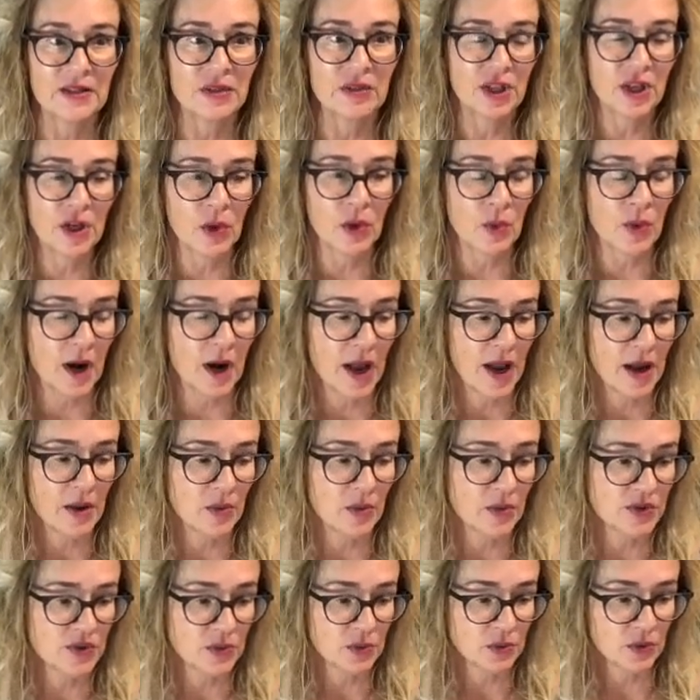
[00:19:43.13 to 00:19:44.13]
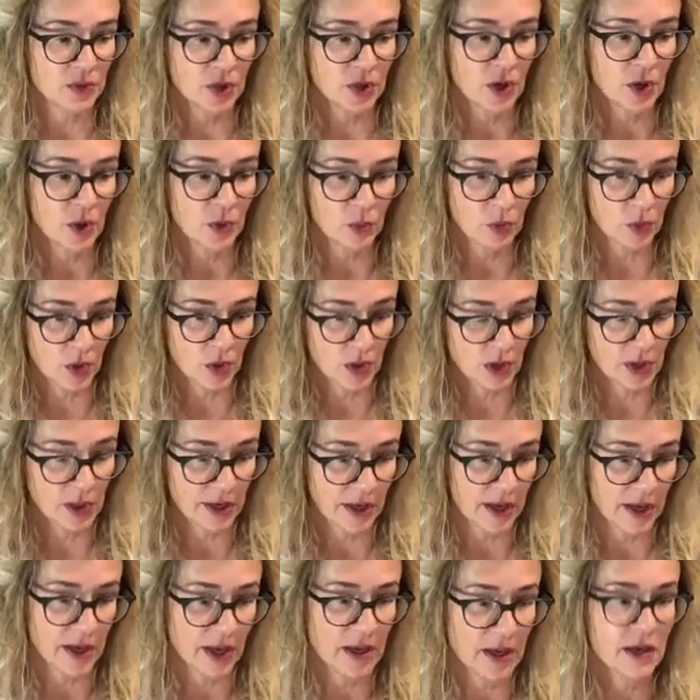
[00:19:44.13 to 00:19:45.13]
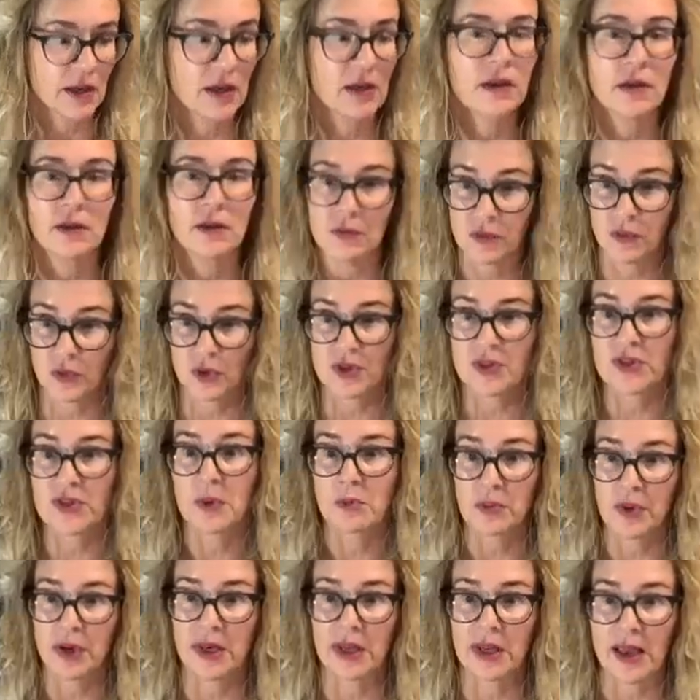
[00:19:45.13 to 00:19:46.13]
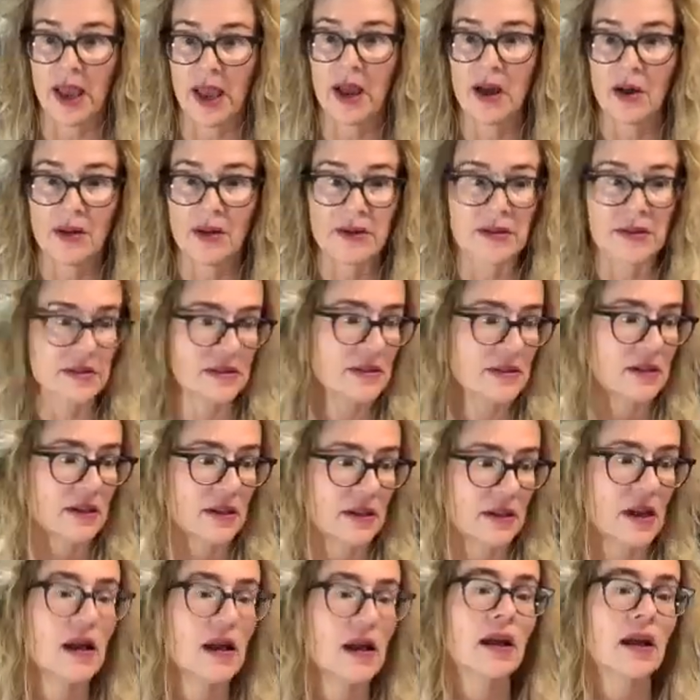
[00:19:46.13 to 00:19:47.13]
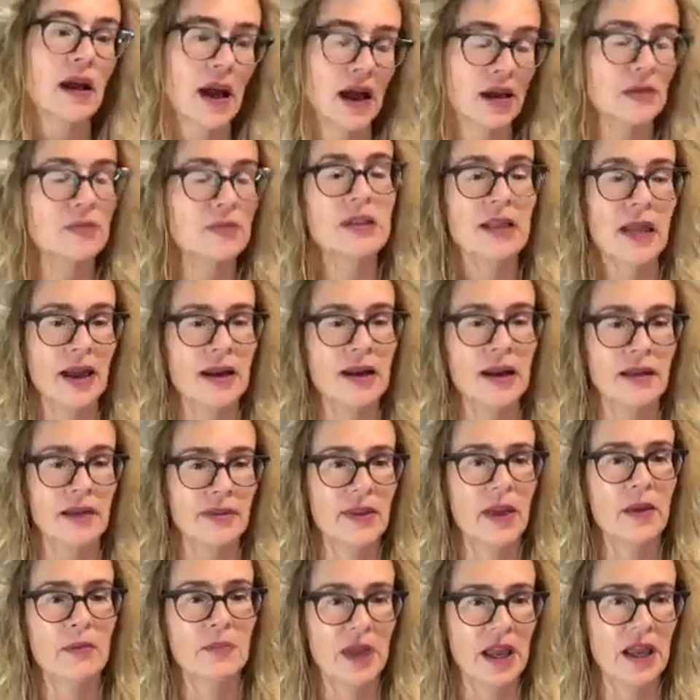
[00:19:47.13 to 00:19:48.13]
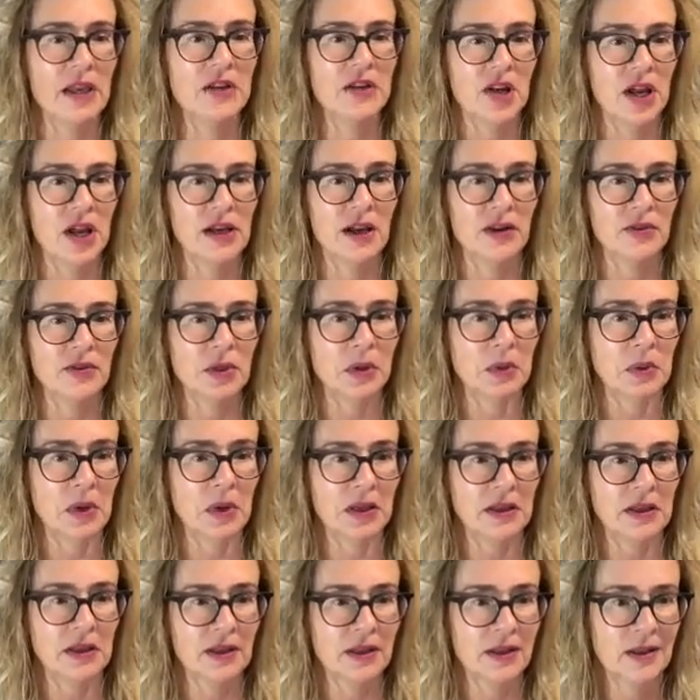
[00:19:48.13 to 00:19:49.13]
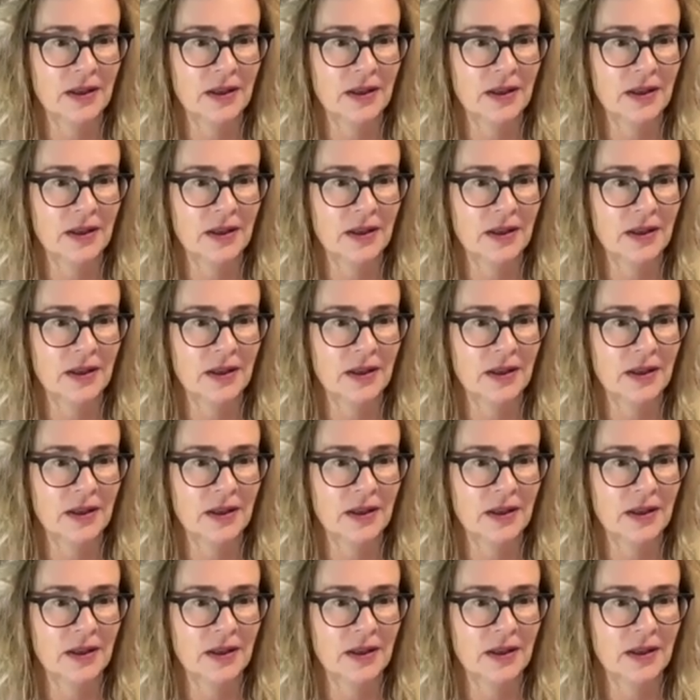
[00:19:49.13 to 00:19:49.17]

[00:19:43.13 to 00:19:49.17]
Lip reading: When I was, working for somebody else, I relied on that paycheck every week.